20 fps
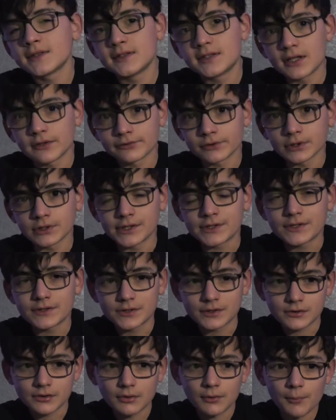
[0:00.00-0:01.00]
a
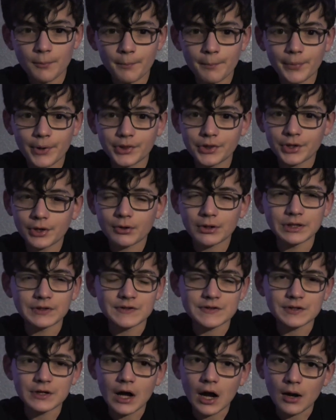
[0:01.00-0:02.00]
difference, but there
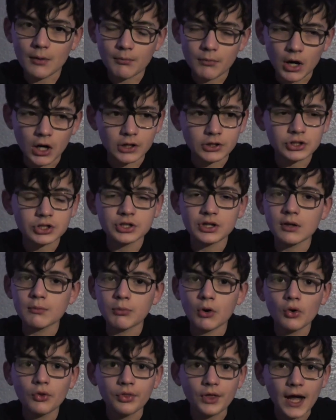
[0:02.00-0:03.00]
is not much. They
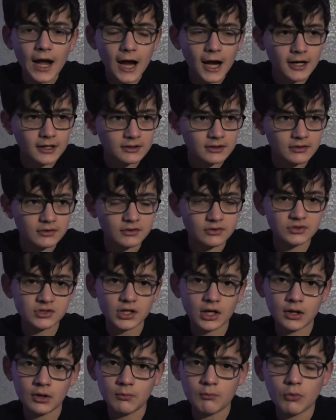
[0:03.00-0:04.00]
both act the
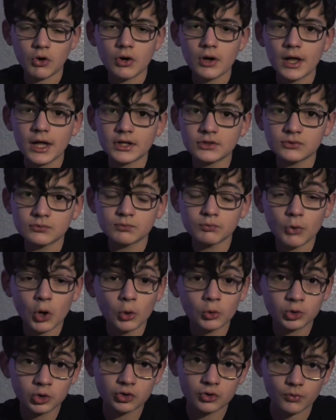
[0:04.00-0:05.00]
same in
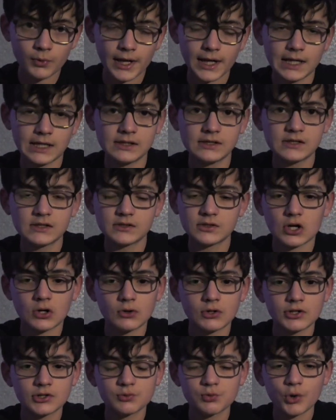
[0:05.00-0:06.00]
most ways.
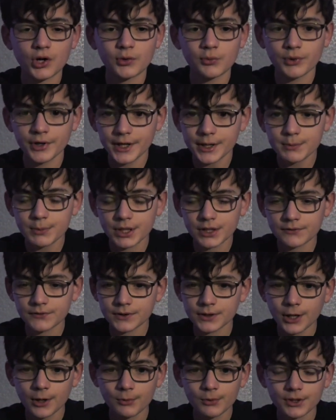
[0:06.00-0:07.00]
There is one way, but I
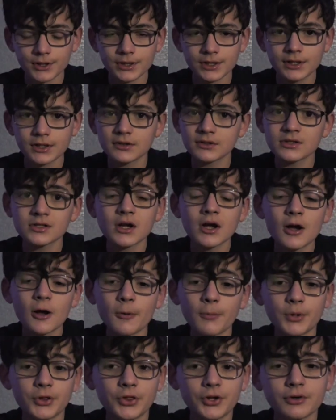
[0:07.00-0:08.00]
forgot what it is.
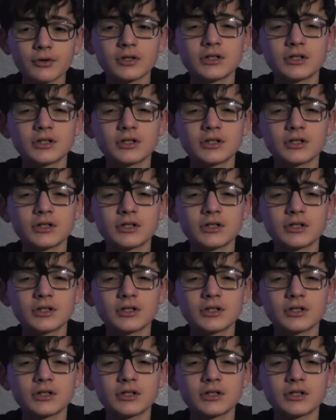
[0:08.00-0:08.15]
But